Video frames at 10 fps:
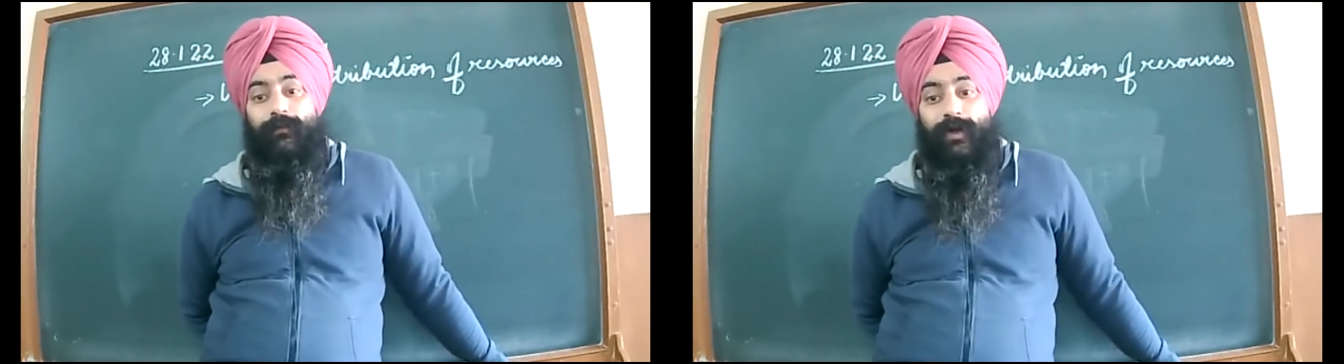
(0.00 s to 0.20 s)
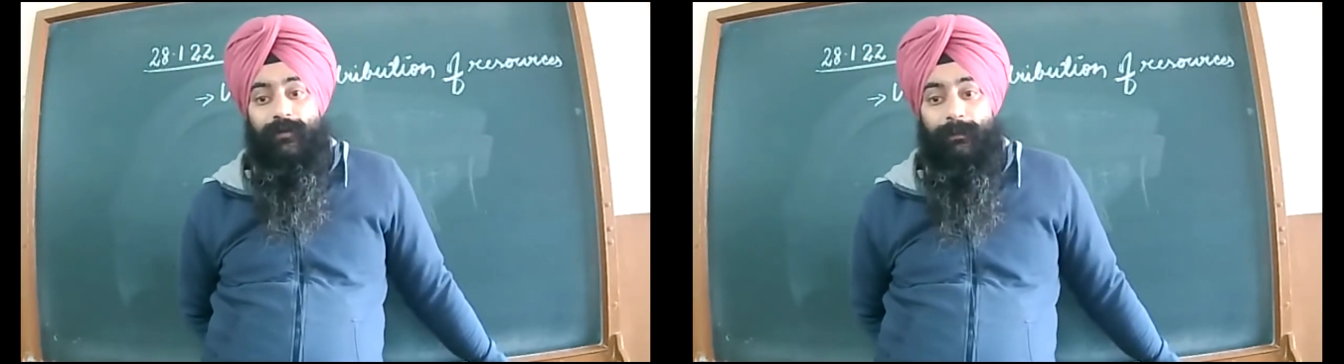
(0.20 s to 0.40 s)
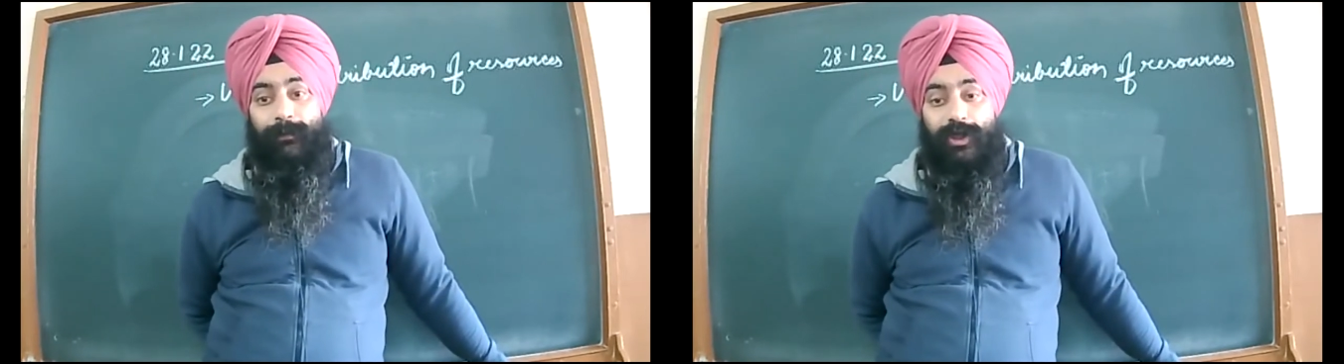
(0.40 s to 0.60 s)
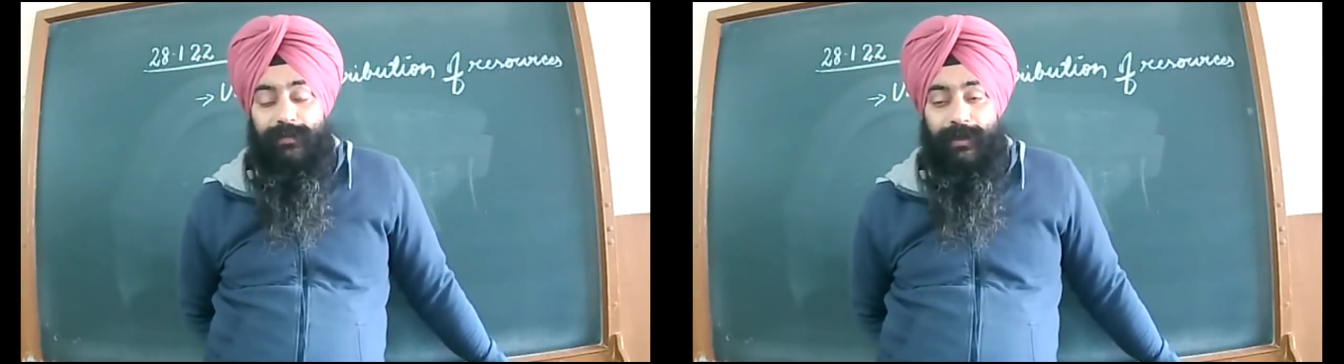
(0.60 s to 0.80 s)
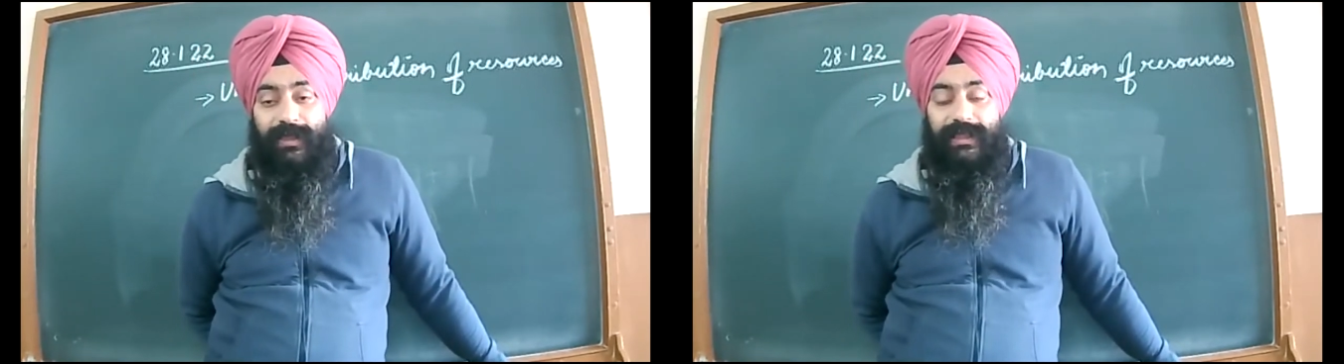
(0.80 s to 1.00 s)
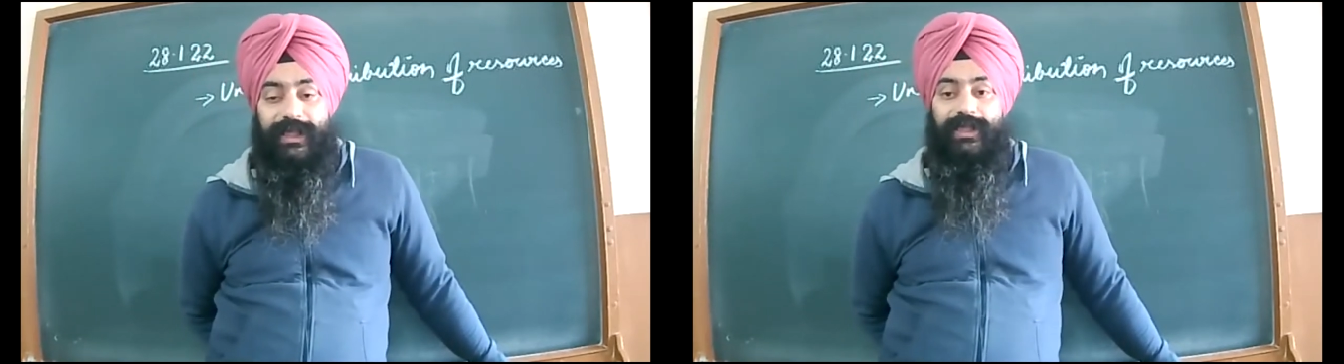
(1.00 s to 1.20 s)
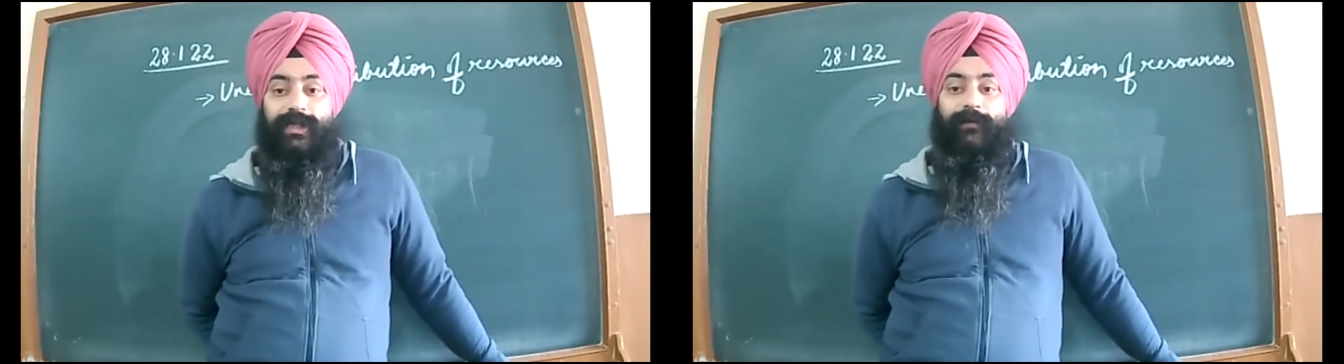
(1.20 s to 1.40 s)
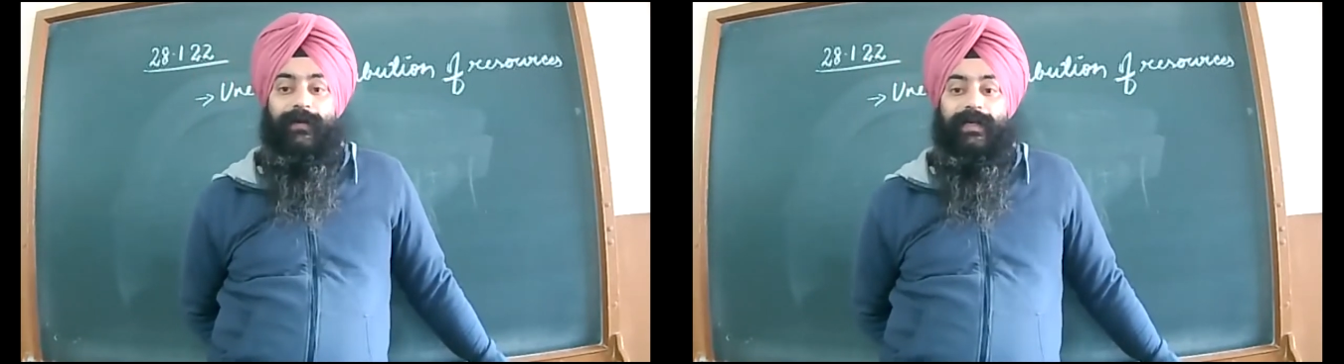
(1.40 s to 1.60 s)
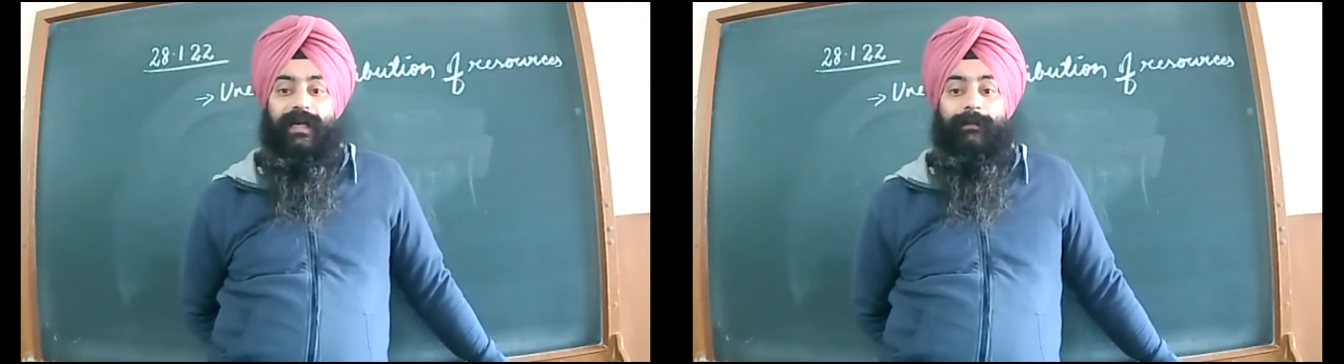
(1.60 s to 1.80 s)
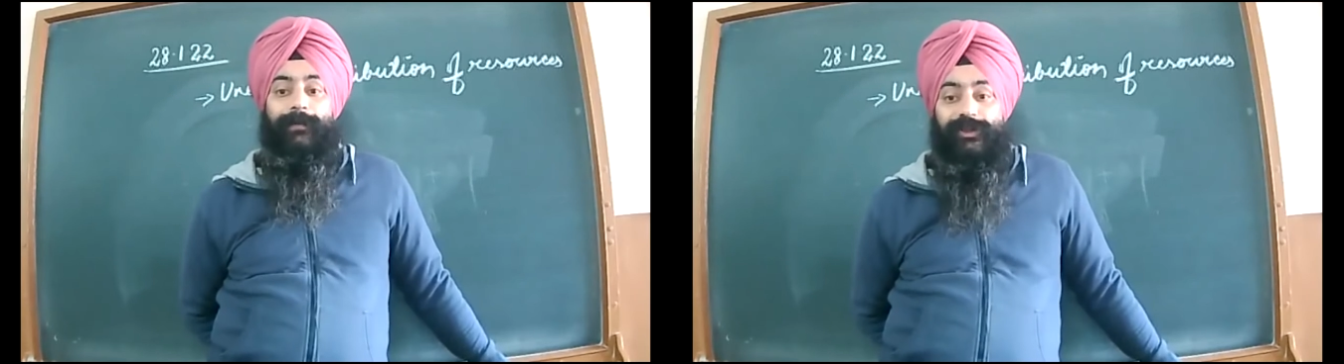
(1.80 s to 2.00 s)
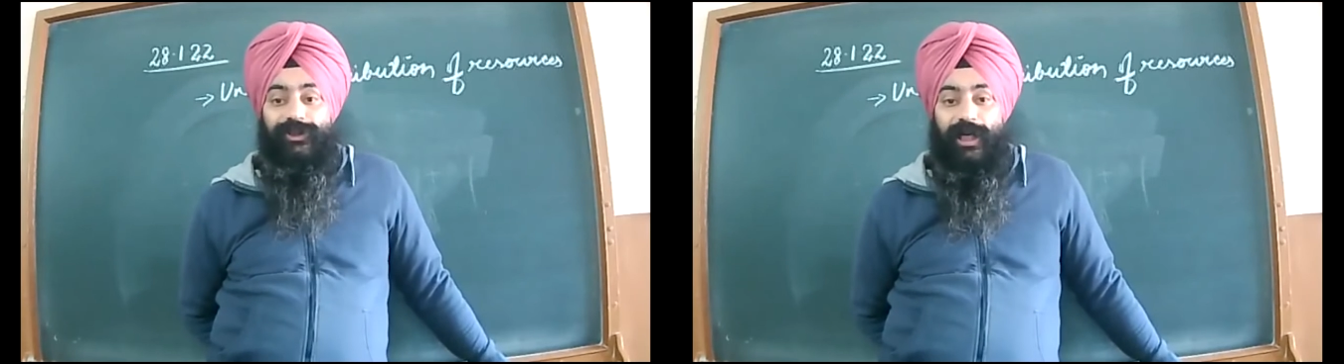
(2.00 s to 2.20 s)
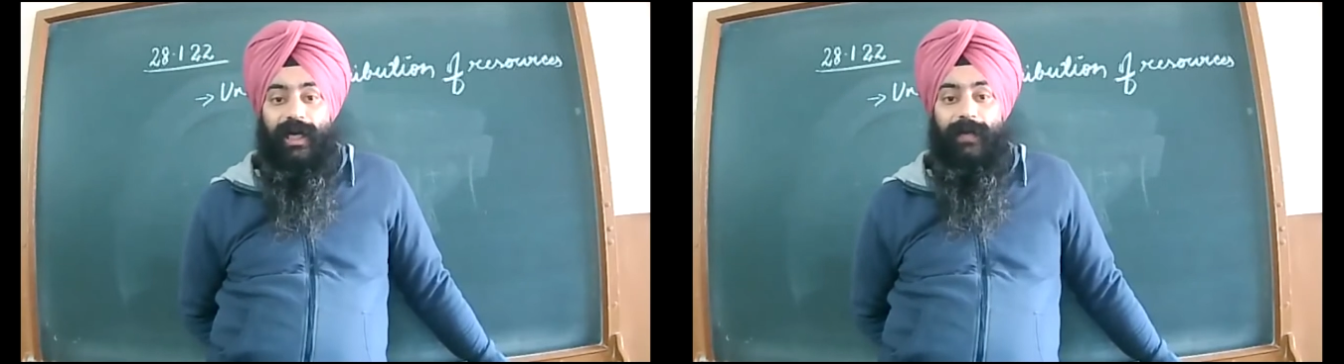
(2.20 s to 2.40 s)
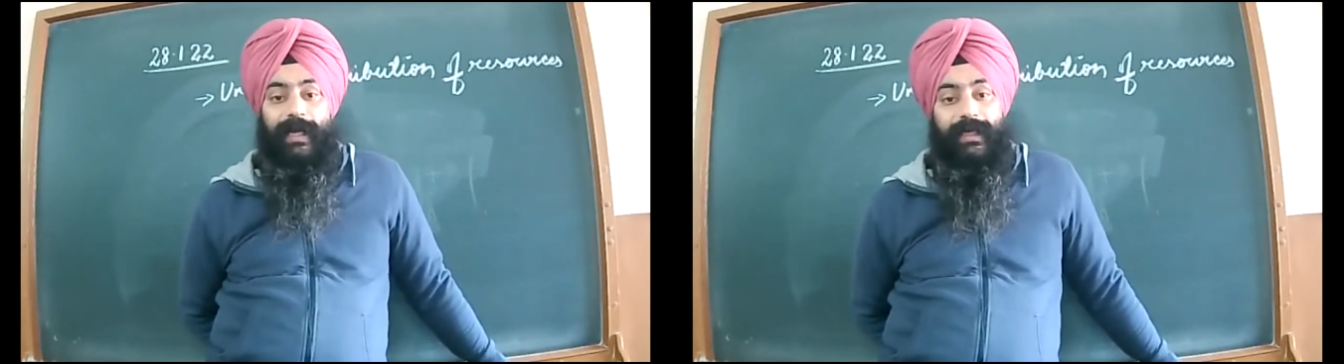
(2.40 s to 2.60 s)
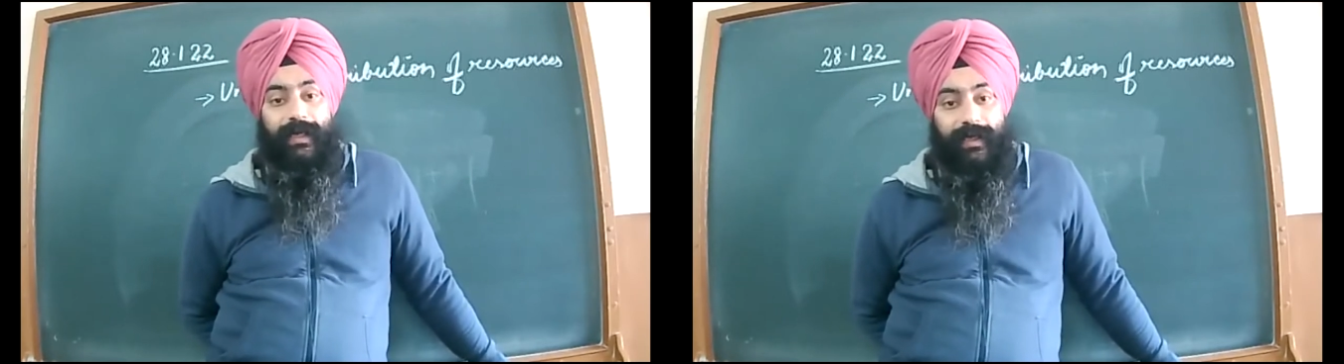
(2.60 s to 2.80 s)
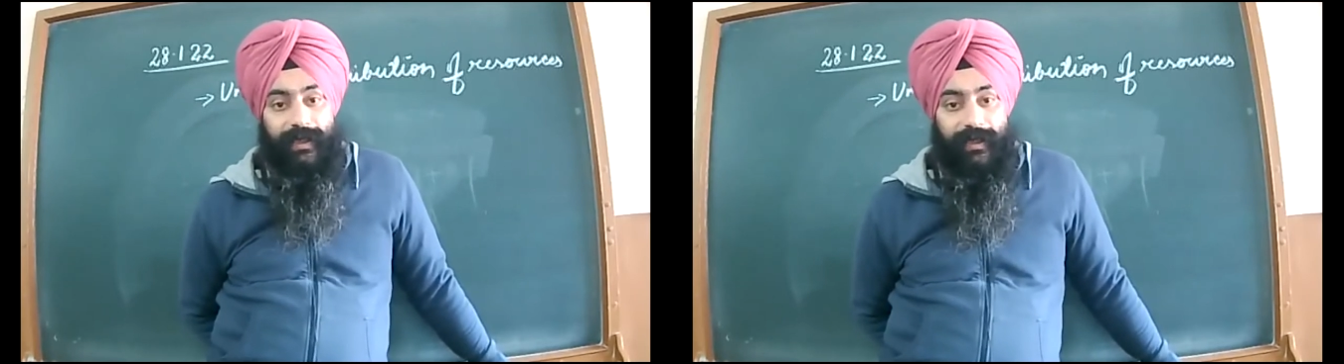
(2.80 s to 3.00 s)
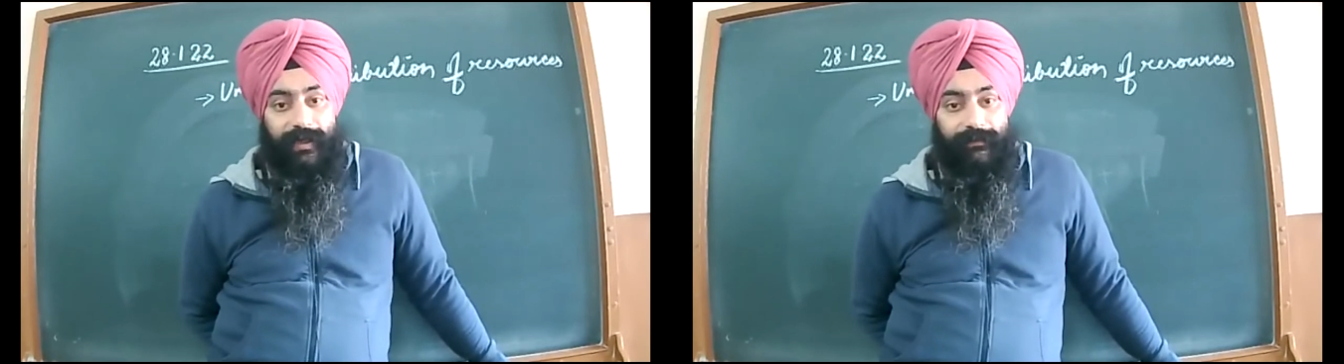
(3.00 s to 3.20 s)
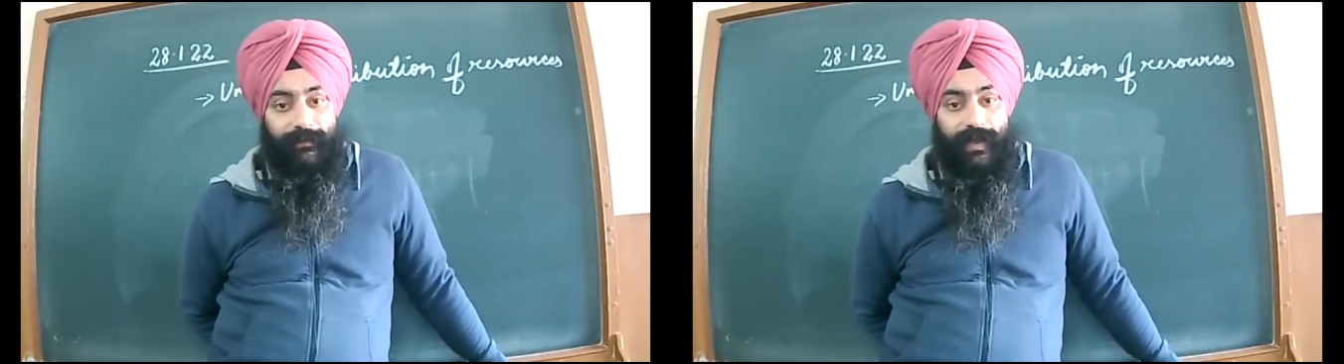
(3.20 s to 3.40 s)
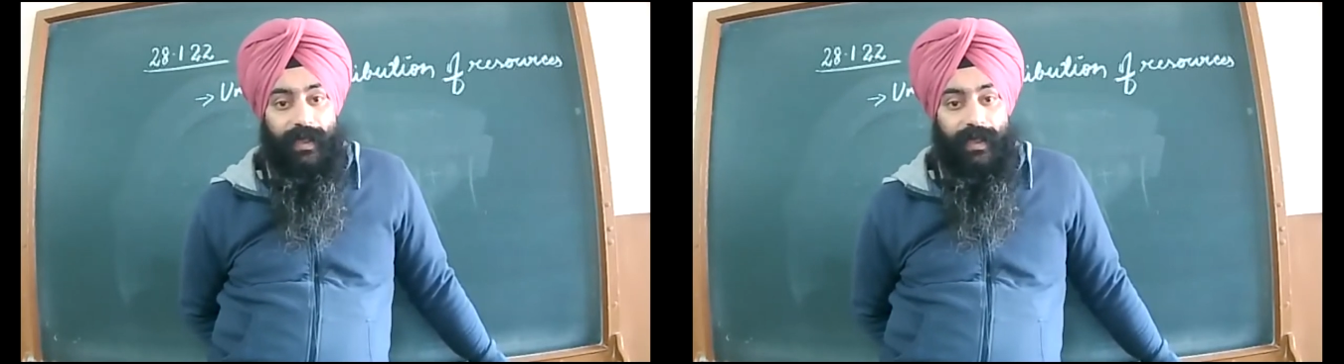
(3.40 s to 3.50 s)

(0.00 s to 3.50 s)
one of the prosperous states of India, Punjab and Haryana,